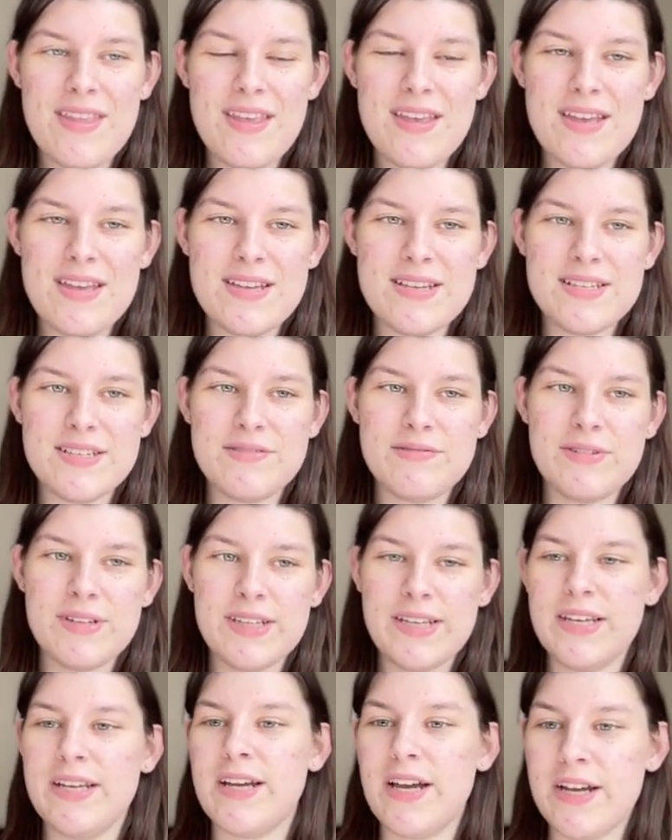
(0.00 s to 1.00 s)
is
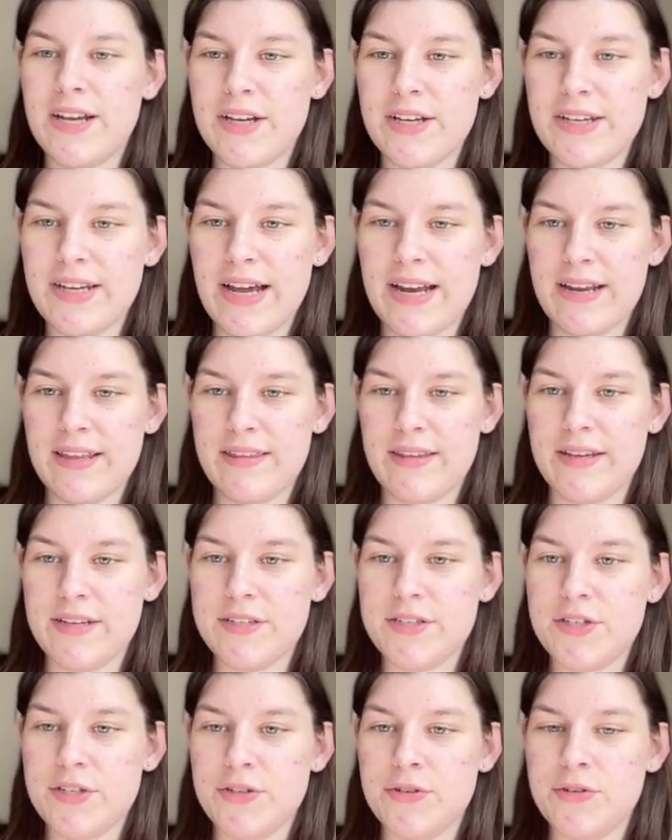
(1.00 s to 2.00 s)
really a good kind of
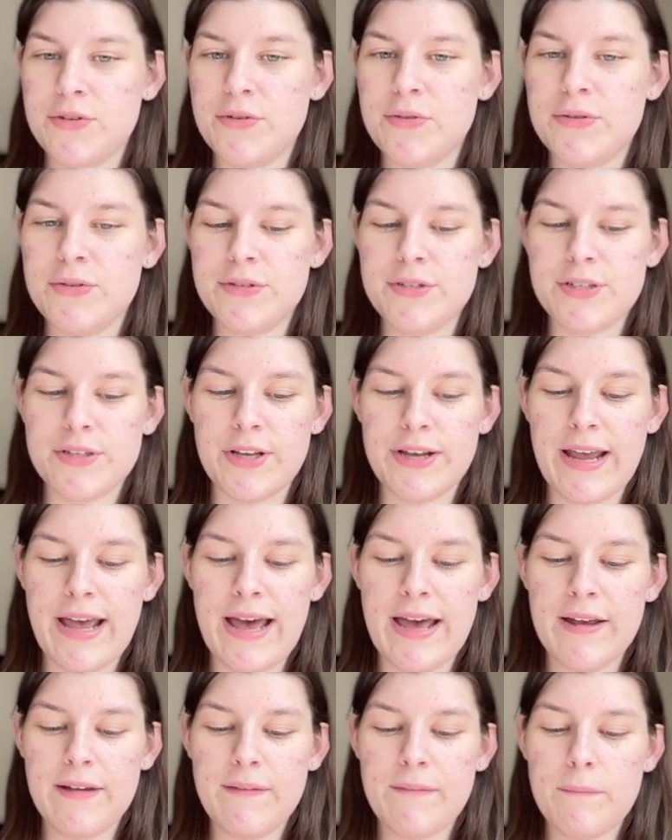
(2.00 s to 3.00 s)
thing to look
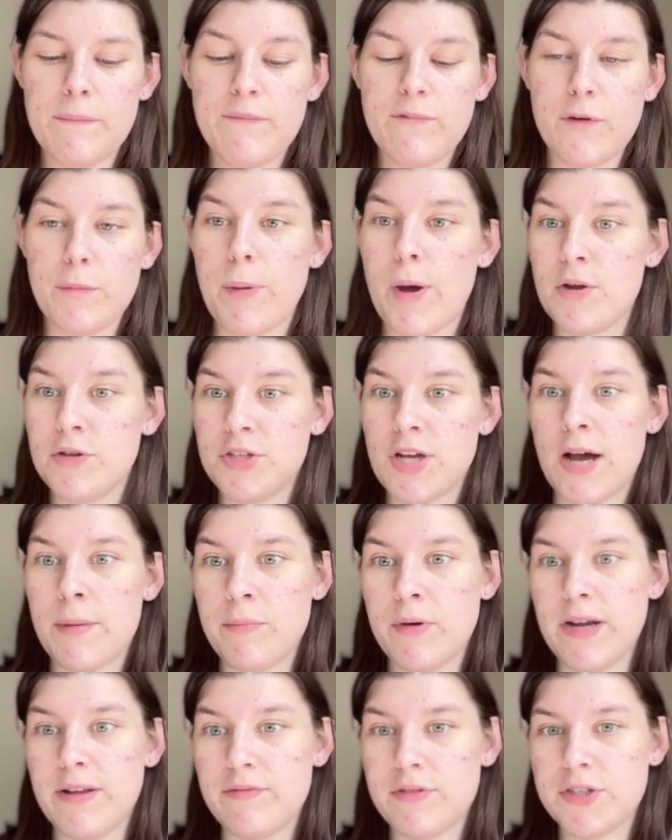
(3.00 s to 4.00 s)
at for
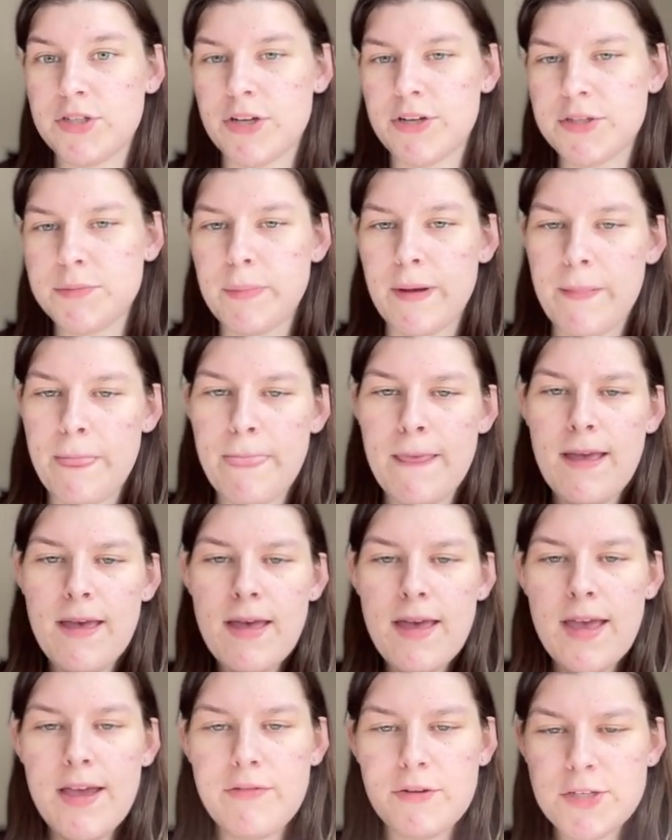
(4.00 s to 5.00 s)
post-operative results. But
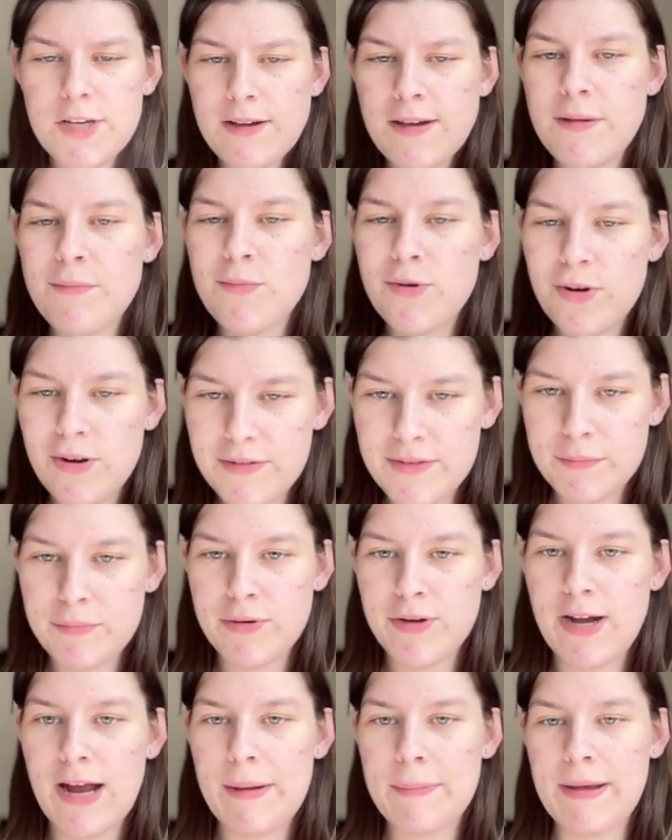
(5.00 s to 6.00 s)
if we're talking more in the
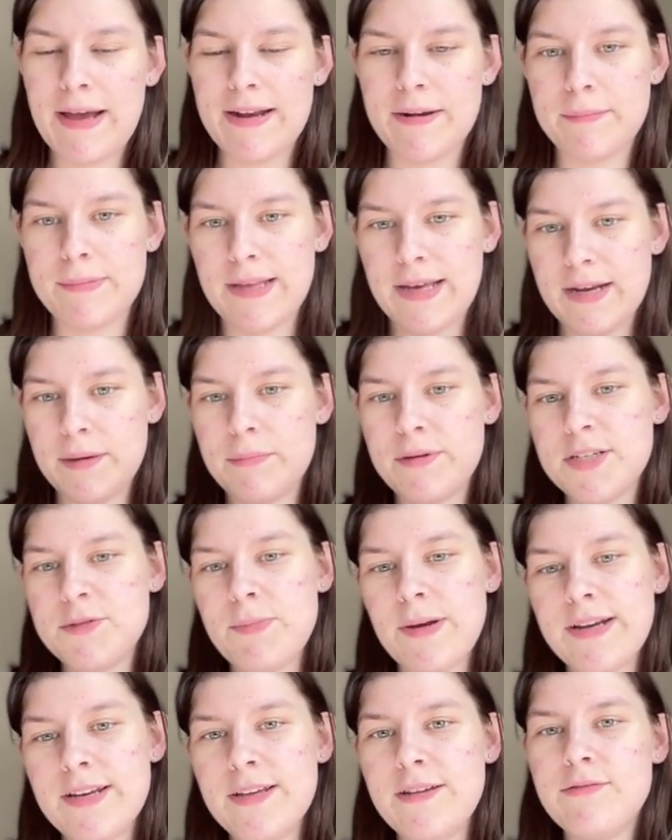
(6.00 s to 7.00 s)
pre-op kind of planning
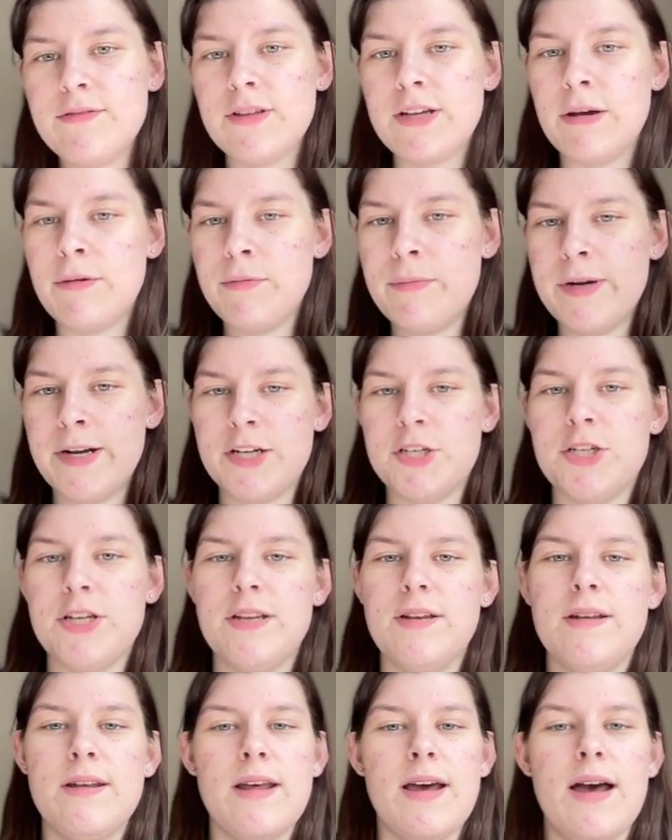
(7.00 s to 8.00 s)
perspective, glioma
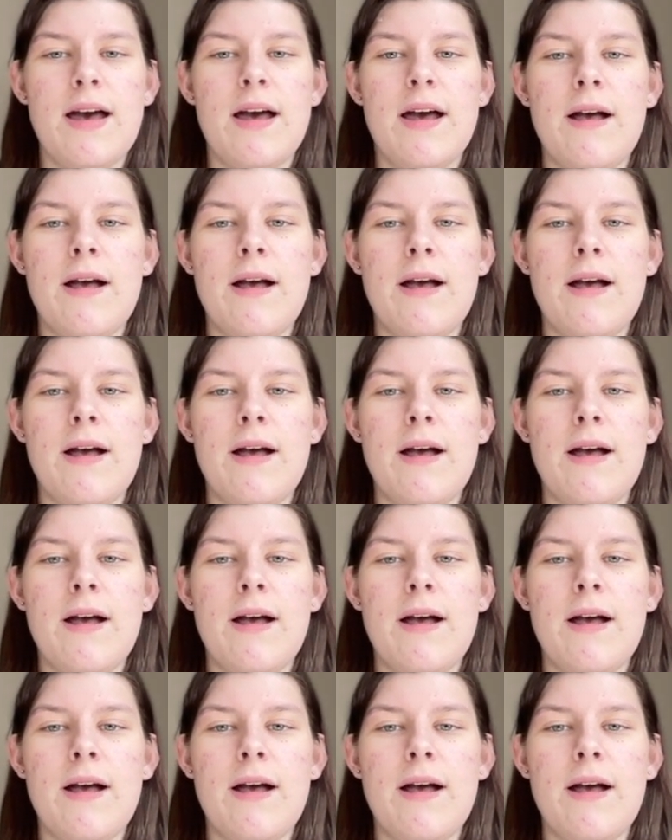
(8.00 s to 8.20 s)
prediction